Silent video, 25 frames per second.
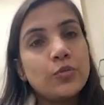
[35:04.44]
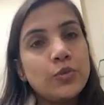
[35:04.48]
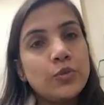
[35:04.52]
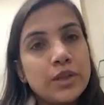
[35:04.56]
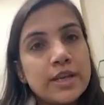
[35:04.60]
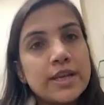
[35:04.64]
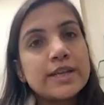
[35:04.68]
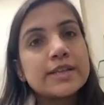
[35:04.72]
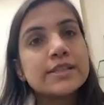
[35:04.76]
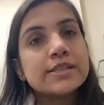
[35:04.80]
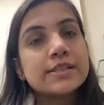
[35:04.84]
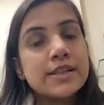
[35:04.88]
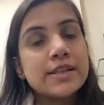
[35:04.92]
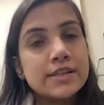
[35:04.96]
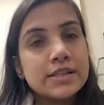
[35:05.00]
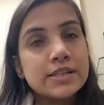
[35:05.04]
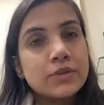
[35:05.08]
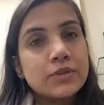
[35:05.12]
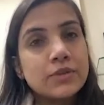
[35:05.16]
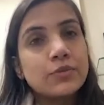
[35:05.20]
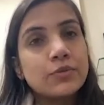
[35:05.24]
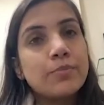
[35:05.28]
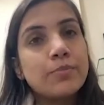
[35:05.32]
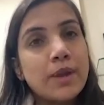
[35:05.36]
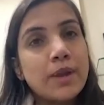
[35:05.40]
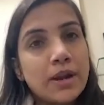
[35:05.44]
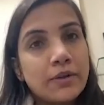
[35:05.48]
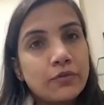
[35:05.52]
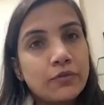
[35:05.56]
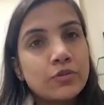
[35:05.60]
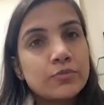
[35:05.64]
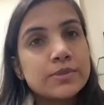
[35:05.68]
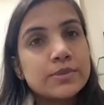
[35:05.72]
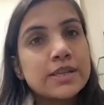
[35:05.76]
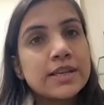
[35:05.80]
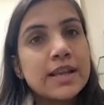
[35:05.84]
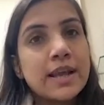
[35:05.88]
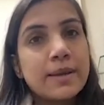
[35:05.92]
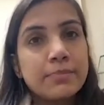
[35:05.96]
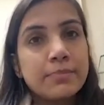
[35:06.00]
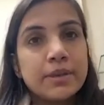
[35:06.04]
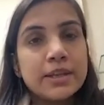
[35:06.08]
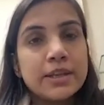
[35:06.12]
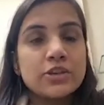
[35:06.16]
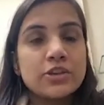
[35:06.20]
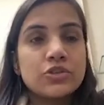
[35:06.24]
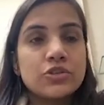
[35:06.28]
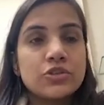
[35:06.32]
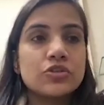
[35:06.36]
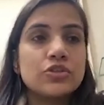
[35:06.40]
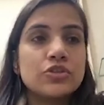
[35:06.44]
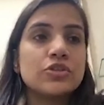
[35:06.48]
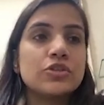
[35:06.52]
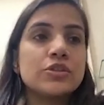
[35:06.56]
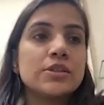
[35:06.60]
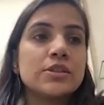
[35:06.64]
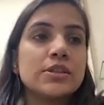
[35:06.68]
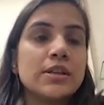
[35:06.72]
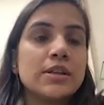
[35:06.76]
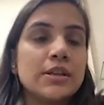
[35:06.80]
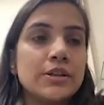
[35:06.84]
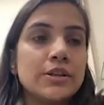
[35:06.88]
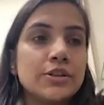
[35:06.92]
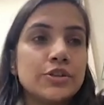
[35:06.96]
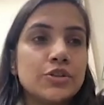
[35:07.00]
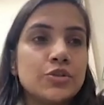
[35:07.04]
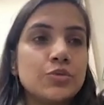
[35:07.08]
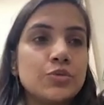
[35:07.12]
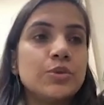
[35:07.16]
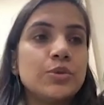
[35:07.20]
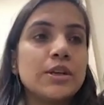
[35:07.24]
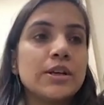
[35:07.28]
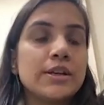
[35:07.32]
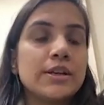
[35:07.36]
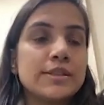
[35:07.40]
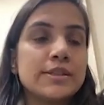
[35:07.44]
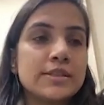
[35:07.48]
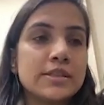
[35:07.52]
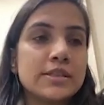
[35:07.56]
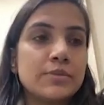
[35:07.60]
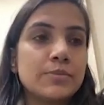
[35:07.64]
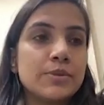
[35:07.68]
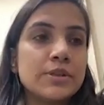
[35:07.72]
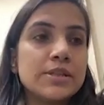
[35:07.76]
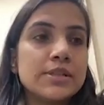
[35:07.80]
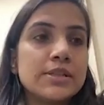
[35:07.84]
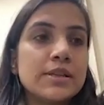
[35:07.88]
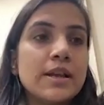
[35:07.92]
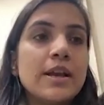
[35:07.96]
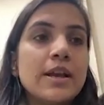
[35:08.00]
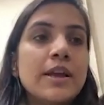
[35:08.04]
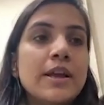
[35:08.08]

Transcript: we extend our platforms and applications uh, to the customers.